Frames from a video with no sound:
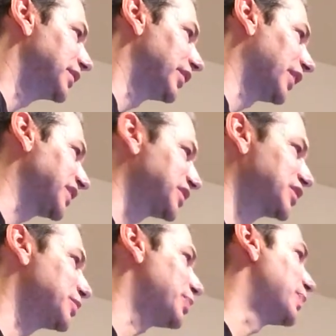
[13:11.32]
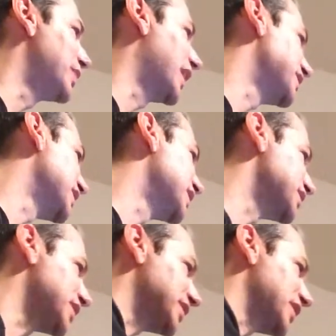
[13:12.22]
They're like, the idea
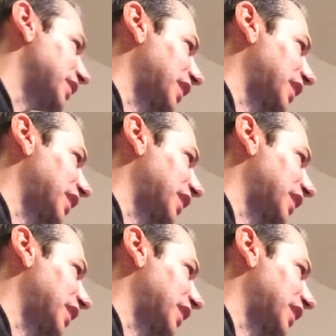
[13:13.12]
is that